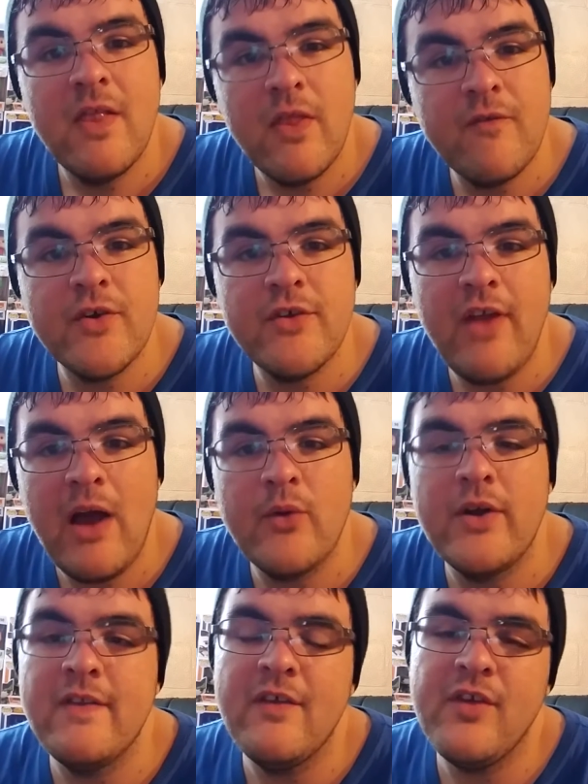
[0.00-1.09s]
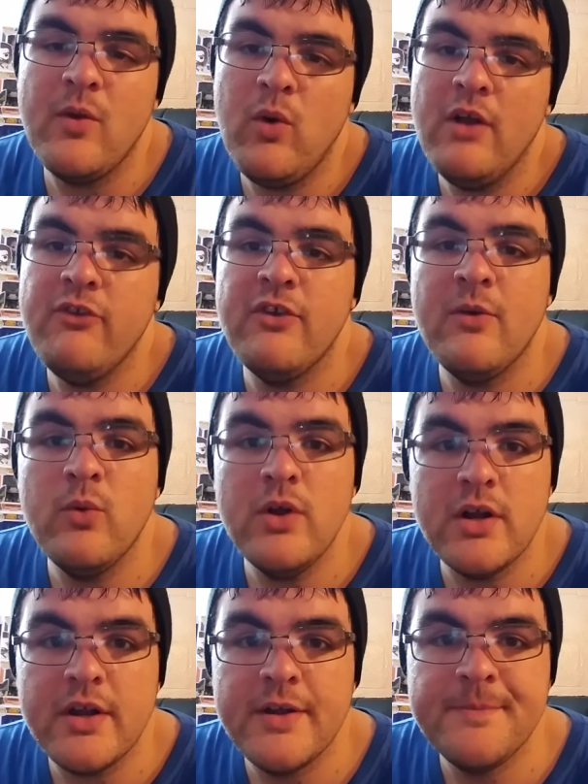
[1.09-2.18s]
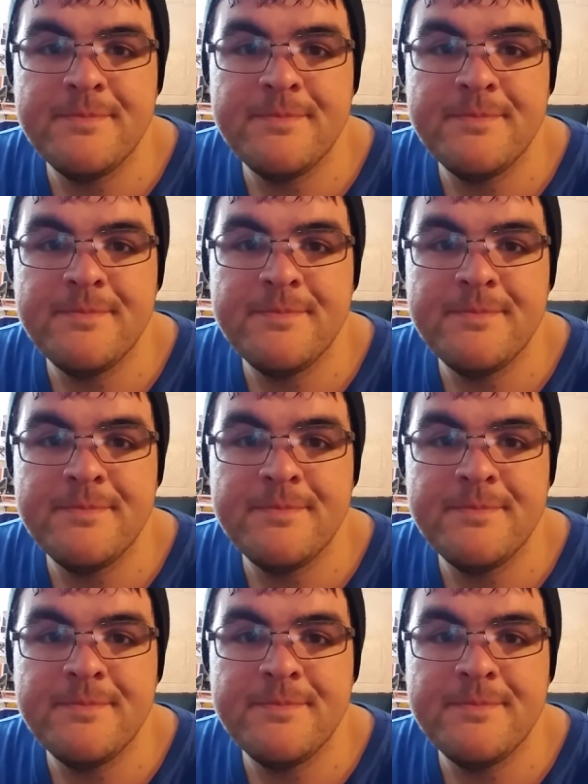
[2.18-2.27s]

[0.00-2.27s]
the first hour unless I watch it at work.